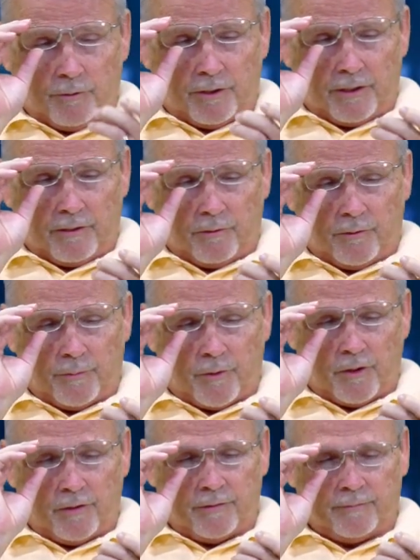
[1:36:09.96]
want to get a hold of
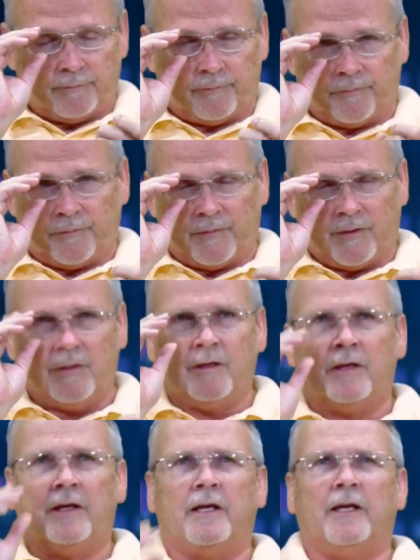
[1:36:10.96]
Martin,
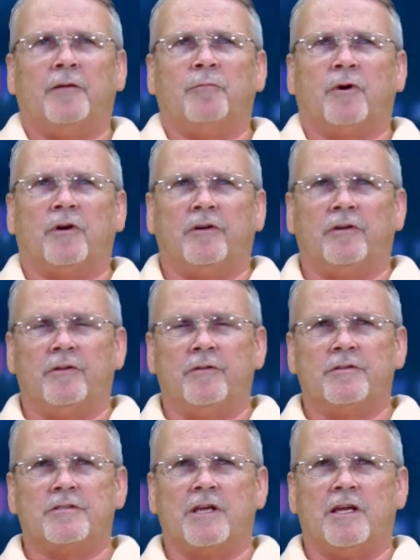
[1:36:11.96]
and Martin do
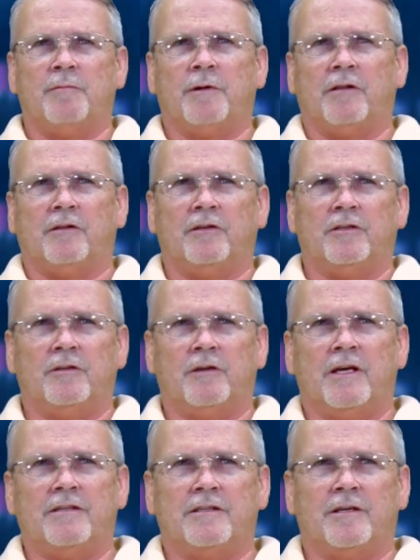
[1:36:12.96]
the same. I'll hook you
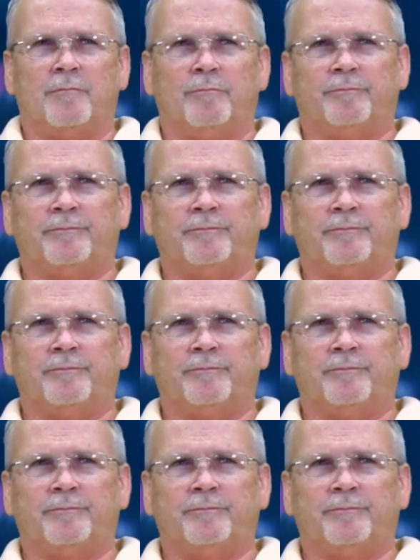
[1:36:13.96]
guys up.